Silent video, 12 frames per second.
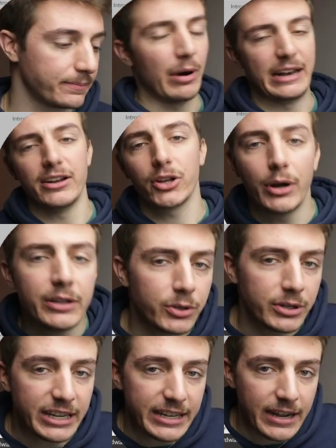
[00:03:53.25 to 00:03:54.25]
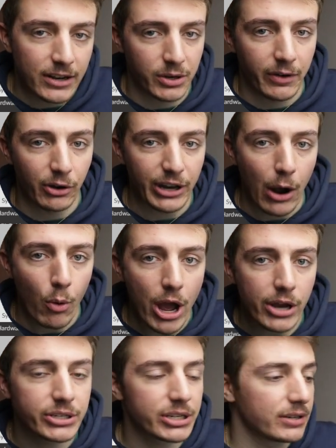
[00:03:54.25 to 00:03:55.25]
I will not go into the details of how that
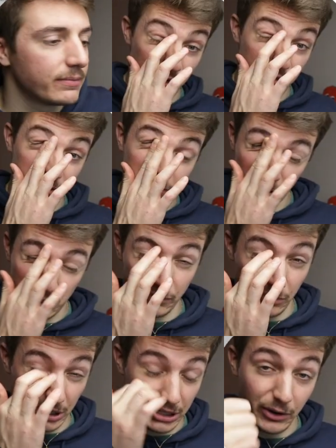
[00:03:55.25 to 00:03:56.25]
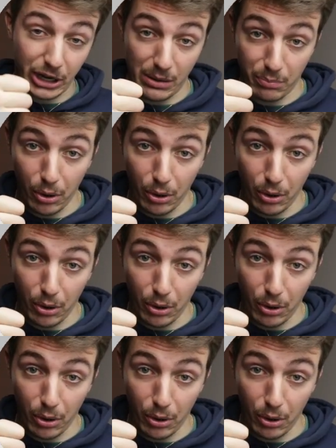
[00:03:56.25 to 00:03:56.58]
works, because first of all, it's fucking